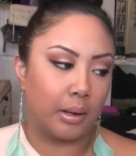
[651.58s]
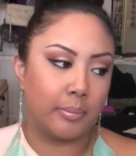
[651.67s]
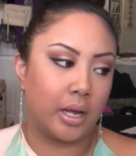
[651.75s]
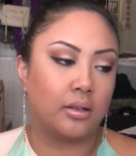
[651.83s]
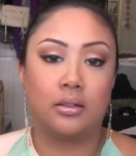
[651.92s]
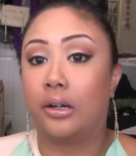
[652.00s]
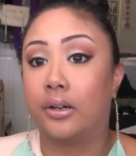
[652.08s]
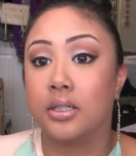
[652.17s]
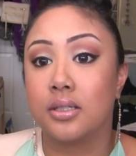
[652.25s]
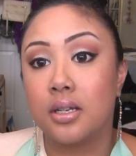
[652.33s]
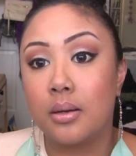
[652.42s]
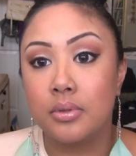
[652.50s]
by my
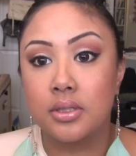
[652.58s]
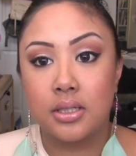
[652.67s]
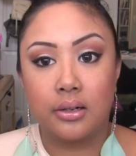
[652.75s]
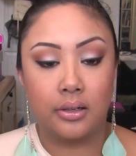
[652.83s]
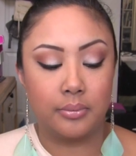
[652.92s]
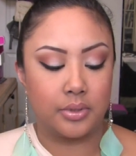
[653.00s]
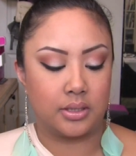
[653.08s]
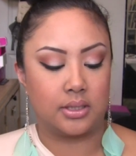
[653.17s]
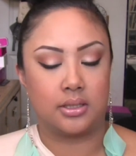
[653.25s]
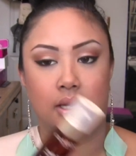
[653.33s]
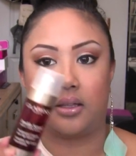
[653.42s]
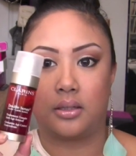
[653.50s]
Clarins Double Serum. This
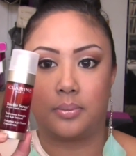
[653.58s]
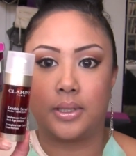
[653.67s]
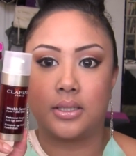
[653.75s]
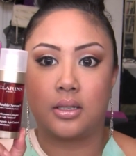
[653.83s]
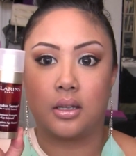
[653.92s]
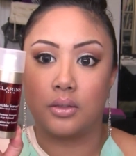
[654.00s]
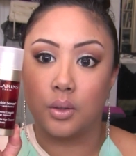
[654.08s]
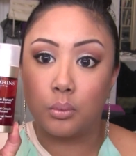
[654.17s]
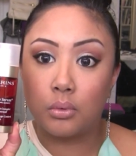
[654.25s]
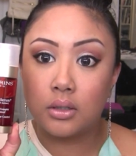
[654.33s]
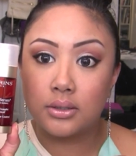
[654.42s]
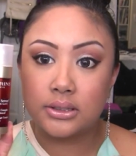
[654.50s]
is like the best thing in the
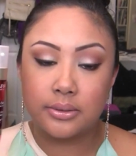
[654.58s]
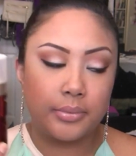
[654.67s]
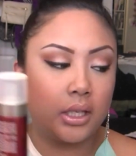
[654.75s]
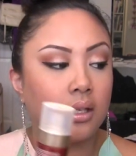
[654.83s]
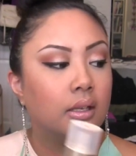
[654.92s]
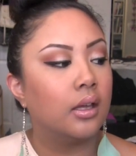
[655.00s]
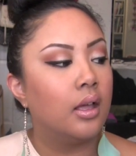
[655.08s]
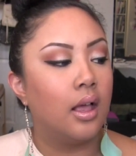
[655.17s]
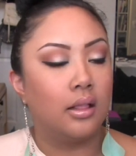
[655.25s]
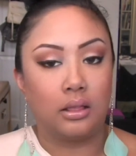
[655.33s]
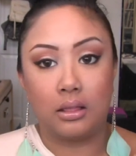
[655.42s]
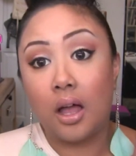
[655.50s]
world to me.
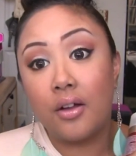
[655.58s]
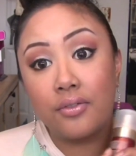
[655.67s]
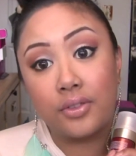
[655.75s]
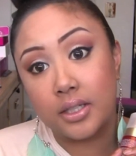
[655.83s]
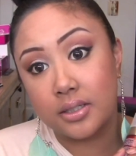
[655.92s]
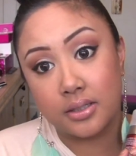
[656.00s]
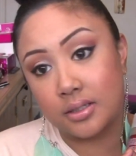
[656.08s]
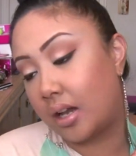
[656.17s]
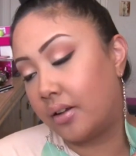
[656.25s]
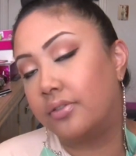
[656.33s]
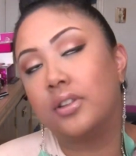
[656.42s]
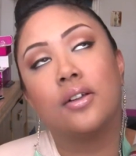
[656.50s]
Love this
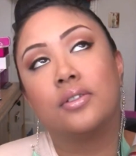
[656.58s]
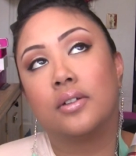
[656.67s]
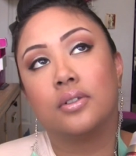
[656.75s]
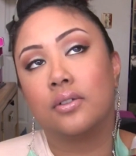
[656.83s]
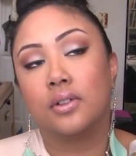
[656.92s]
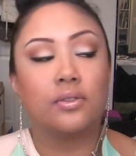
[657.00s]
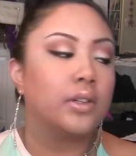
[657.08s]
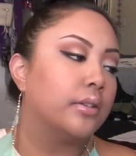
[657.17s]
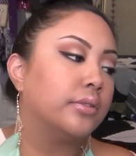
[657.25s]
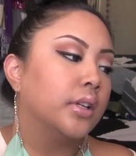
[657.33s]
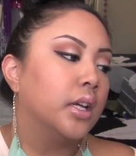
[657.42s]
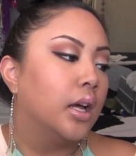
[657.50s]
stuff. Love, love, love, love,
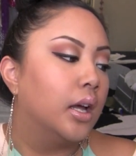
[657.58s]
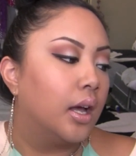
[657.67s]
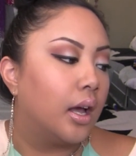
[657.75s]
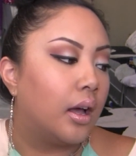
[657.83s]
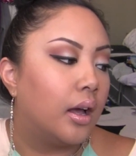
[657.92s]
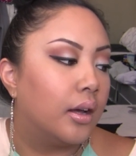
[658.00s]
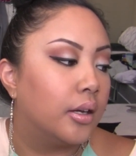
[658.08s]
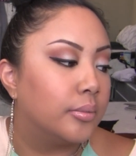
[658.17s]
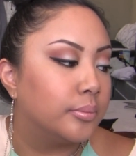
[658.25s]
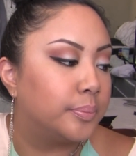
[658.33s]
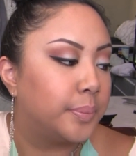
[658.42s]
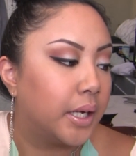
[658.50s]
love.
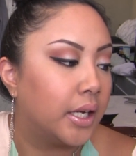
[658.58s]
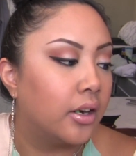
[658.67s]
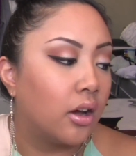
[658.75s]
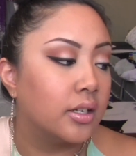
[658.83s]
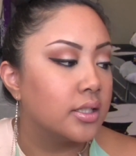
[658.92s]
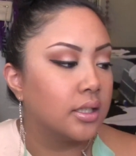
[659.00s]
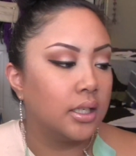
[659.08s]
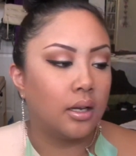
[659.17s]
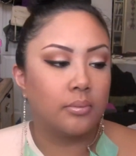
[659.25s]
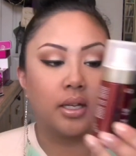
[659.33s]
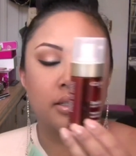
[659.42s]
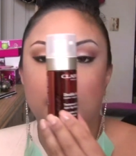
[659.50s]
Um, but honestly,
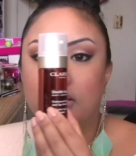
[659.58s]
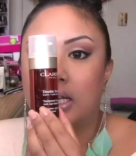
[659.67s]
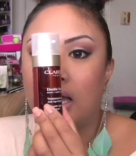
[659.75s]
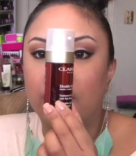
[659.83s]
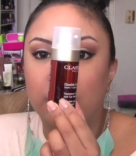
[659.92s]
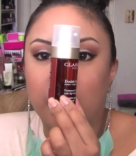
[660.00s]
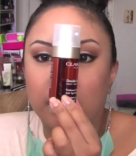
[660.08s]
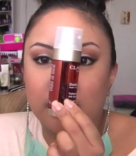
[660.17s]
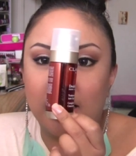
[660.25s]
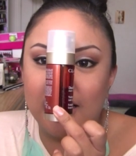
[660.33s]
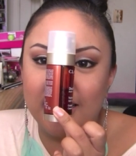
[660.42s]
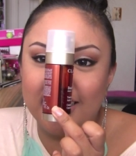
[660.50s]
I'm like down to half a
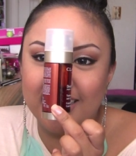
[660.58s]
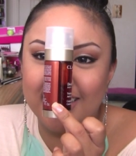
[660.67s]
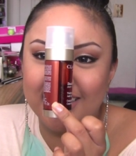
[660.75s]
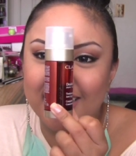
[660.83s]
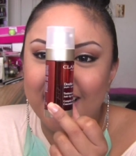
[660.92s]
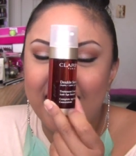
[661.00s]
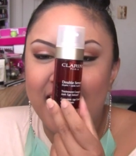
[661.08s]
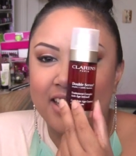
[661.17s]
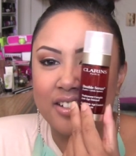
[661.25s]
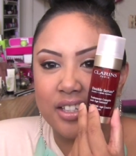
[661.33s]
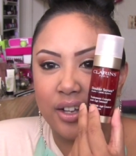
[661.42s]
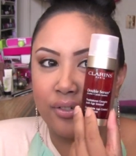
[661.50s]
bottle. And
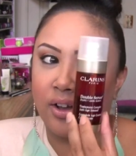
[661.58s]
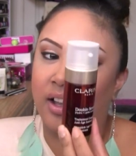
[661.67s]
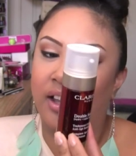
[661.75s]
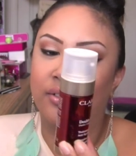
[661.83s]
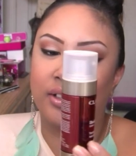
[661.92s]
I was like, fuck,